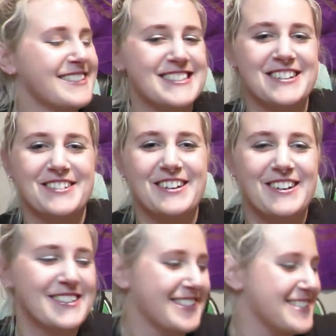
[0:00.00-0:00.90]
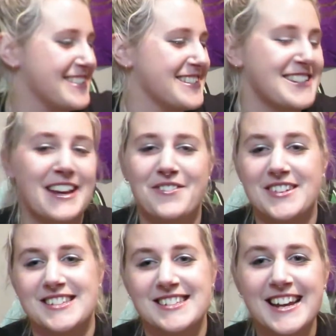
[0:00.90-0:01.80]
so cotton is the
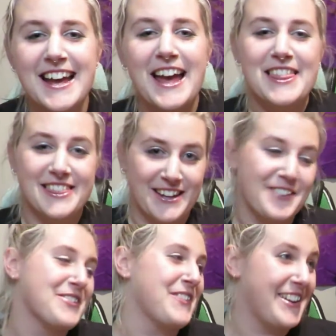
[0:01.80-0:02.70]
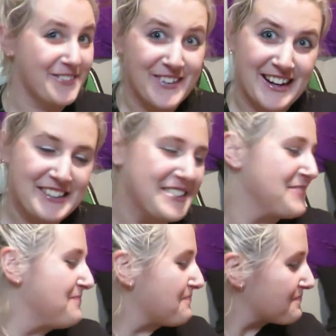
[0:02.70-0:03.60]
safest thing for me to wear.
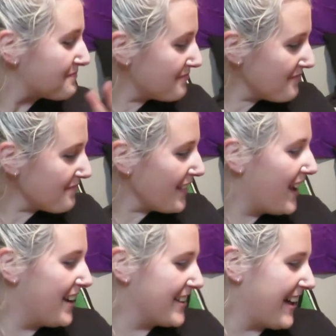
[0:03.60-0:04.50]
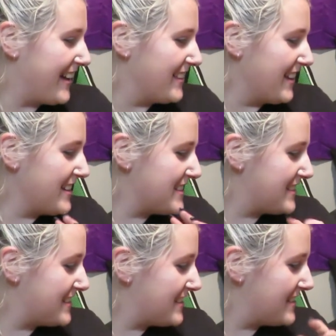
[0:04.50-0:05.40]
Okay,
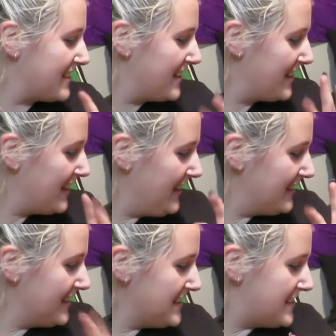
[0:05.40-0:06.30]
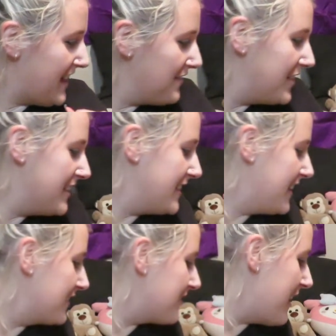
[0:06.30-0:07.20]
let's let's delve in
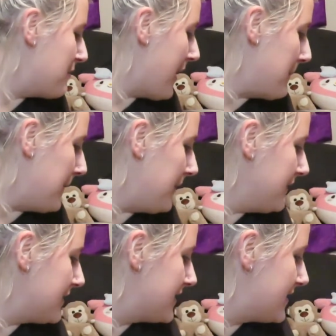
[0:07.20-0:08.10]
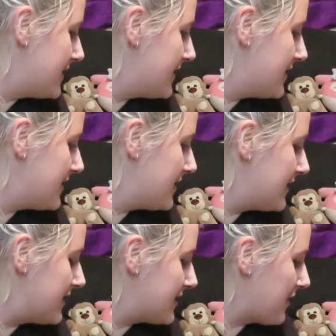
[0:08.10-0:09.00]
and grab a box.
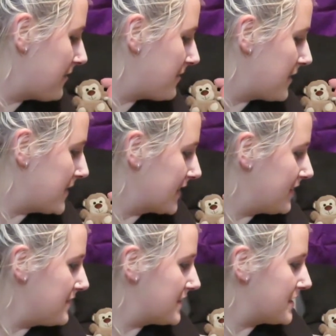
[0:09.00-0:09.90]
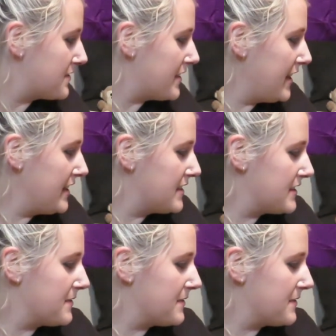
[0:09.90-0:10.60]
Just go for the one closest, right?